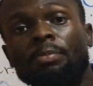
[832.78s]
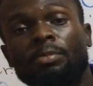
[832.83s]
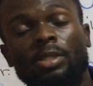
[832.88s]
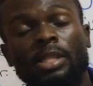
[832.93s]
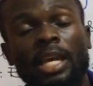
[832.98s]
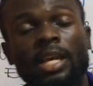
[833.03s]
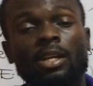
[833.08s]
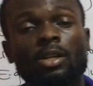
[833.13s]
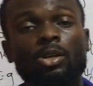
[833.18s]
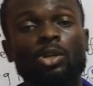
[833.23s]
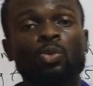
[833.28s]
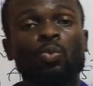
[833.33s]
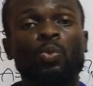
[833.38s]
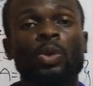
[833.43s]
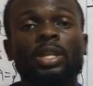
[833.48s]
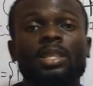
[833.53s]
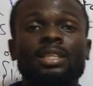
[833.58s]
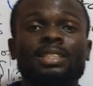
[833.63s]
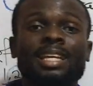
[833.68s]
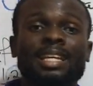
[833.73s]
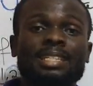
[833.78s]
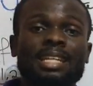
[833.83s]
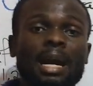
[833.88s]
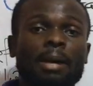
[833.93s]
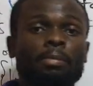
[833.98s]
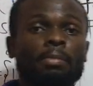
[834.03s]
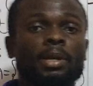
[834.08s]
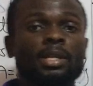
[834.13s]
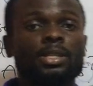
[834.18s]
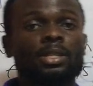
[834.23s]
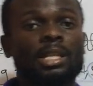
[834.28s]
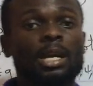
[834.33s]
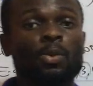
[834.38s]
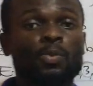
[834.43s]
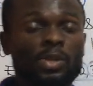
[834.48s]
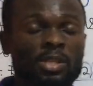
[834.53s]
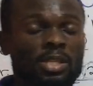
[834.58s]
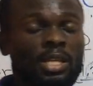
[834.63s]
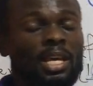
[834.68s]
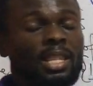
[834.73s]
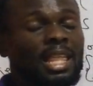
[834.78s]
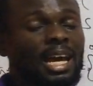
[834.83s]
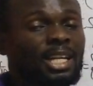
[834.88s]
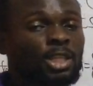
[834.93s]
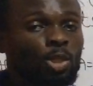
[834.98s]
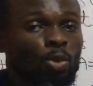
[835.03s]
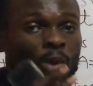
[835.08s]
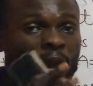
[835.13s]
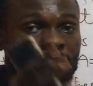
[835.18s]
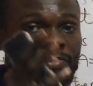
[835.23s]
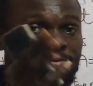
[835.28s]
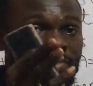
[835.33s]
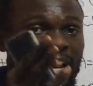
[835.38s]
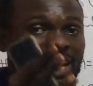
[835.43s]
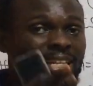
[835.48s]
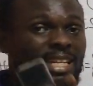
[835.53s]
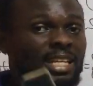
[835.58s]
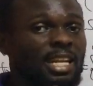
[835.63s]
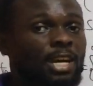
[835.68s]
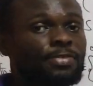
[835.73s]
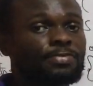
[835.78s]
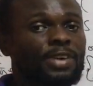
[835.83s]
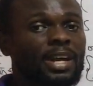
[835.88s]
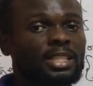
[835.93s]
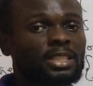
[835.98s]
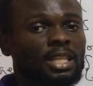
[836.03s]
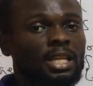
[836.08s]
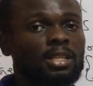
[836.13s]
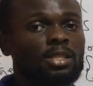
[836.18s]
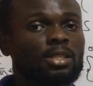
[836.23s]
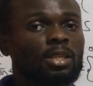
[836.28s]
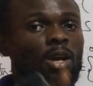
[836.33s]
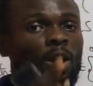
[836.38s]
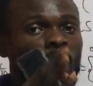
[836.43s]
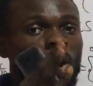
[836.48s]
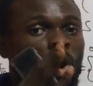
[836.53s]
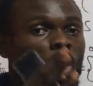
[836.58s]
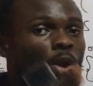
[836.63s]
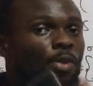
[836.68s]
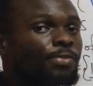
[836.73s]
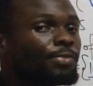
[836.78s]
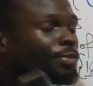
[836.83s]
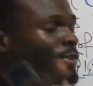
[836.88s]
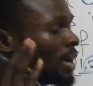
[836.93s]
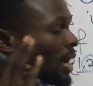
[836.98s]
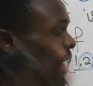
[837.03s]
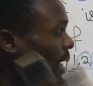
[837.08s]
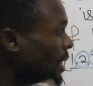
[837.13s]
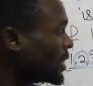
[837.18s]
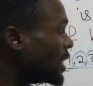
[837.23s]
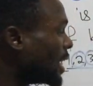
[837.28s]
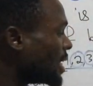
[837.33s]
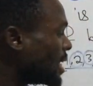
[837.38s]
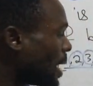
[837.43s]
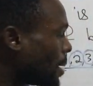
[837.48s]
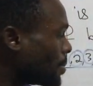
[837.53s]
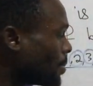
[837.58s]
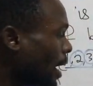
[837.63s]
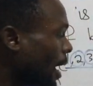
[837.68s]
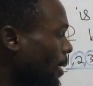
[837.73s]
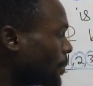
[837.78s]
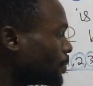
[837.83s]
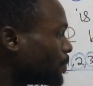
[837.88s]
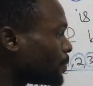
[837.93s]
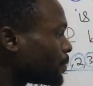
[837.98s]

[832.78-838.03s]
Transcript: circles with the numbers. Then we say that you are finding the factors of the number.